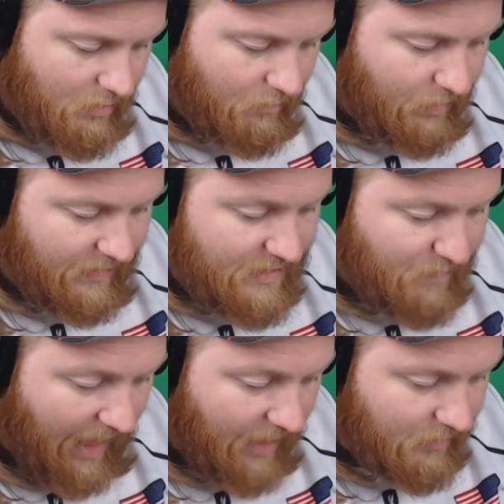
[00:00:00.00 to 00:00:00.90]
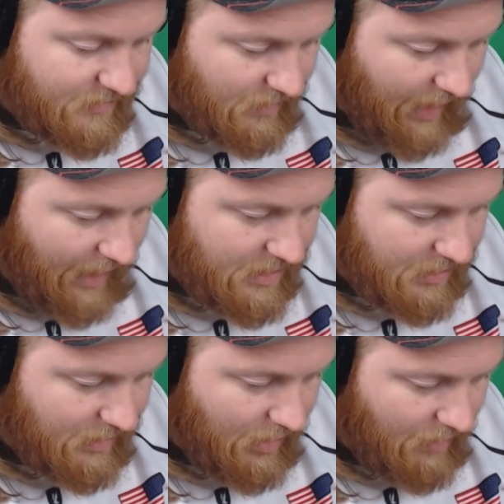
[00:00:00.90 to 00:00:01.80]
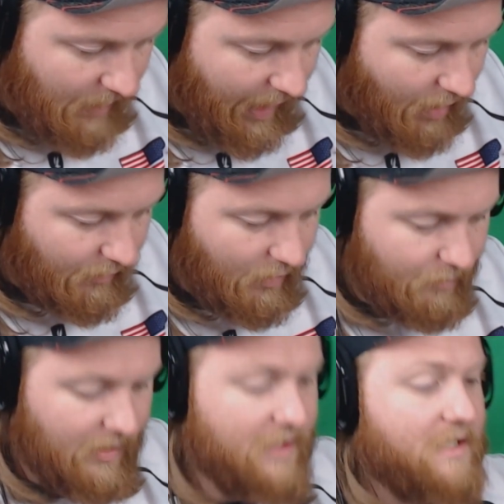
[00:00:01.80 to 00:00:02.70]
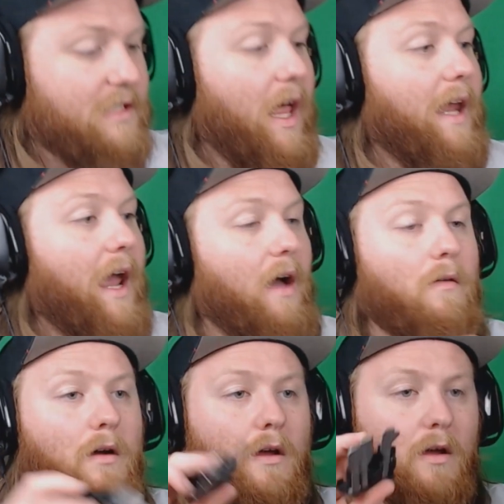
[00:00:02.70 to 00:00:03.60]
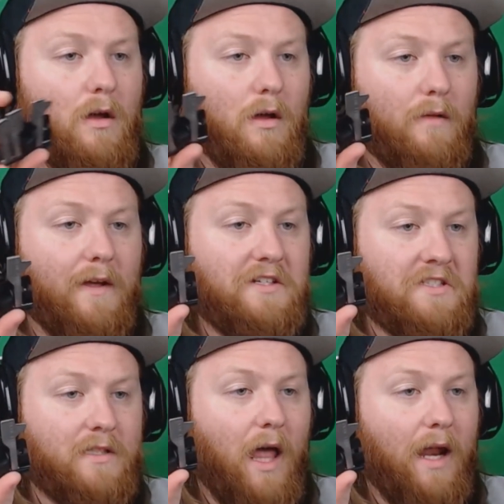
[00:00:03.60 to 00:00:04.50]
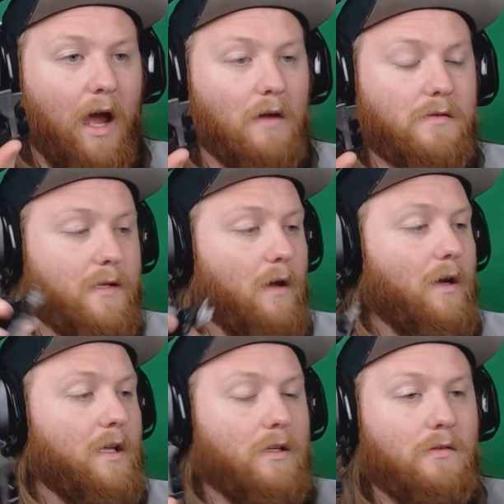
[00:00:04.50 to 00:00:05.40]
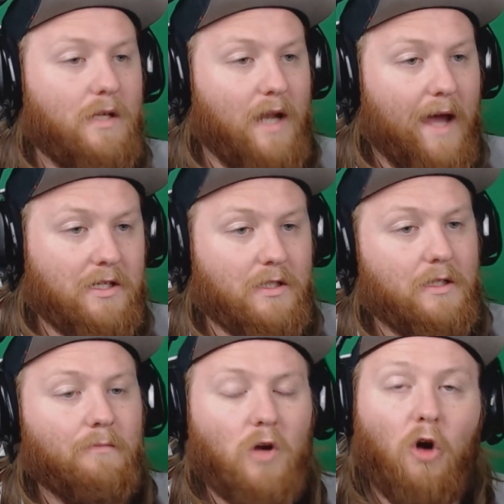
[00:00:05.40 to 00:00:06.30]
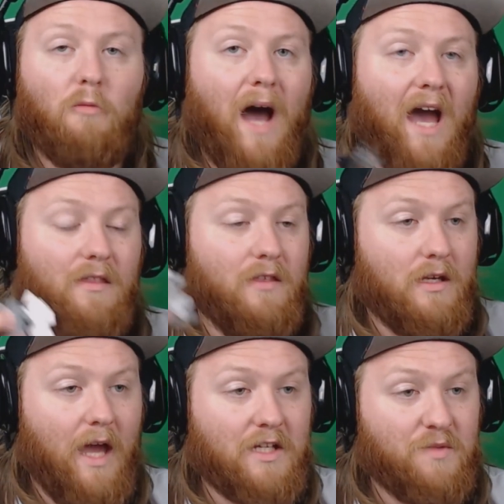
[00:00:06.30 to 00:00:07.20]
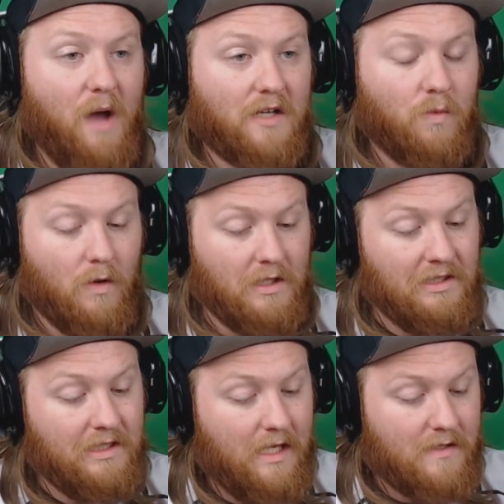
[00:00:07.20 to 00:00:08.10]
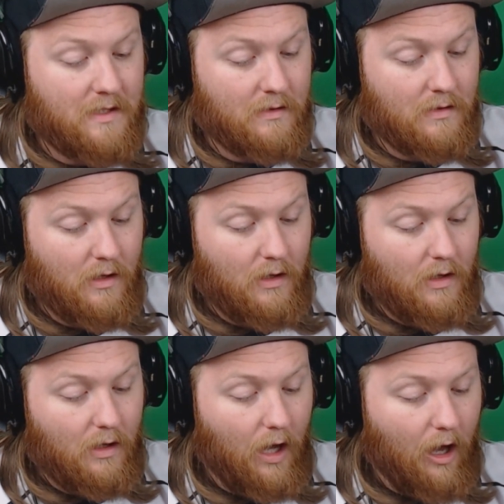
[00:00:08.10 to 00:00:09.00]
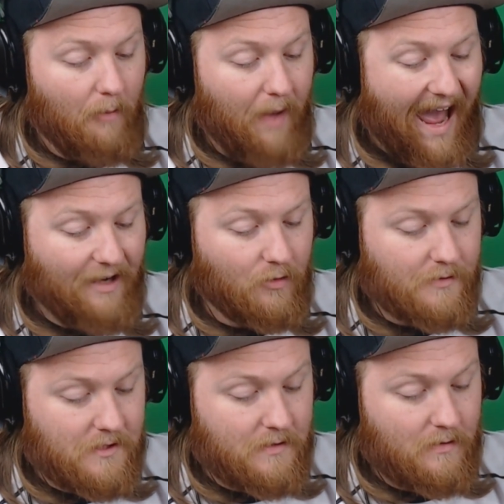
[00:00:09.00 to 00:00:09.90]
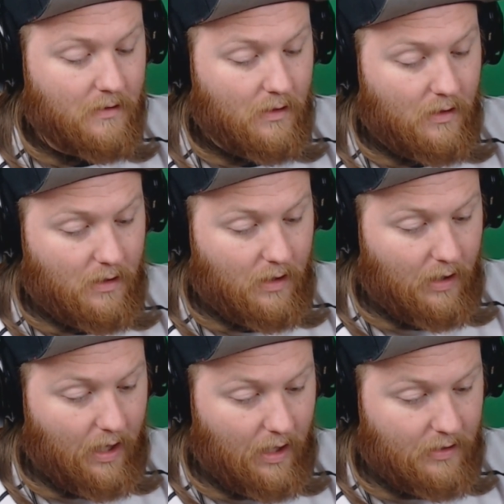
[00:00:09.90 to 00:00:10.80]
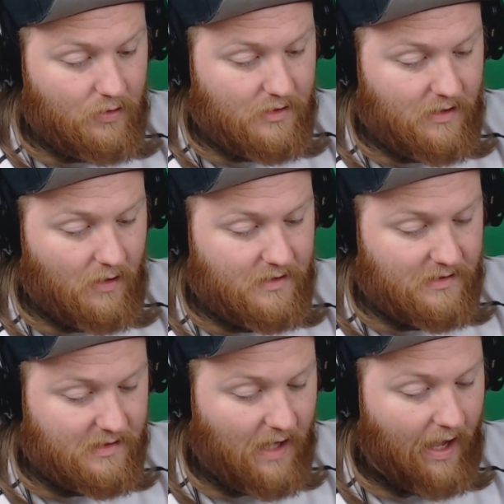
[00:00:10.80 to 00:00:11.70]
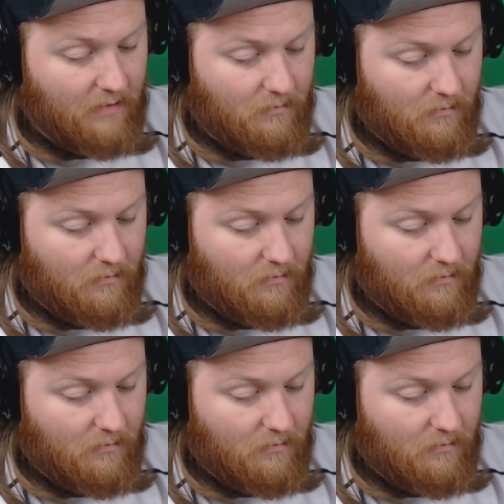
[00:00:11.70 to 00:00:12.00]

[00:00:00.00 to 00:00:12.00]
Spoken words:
But these paddles will actually come out. Oh, they just slide out. They just slide out. So, and you can actually go buy the Xbox One Elite paddles and use those instead,